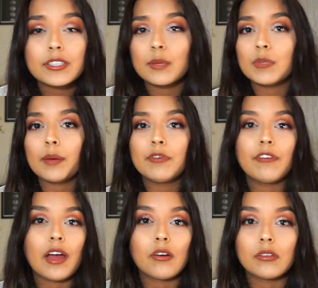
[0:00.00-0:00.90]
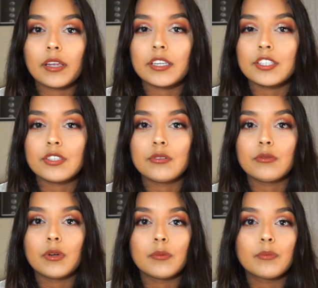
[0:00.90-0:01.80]
some type of outlet
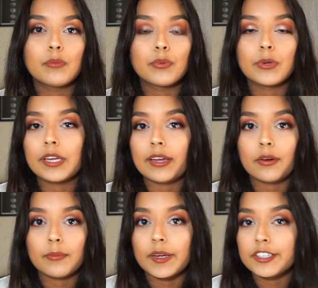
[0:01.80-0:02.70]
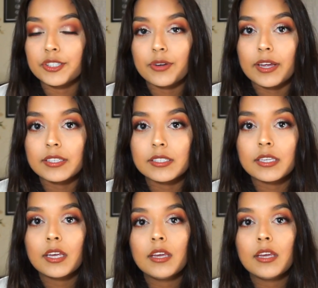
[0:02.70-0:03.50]
to bring out my stress.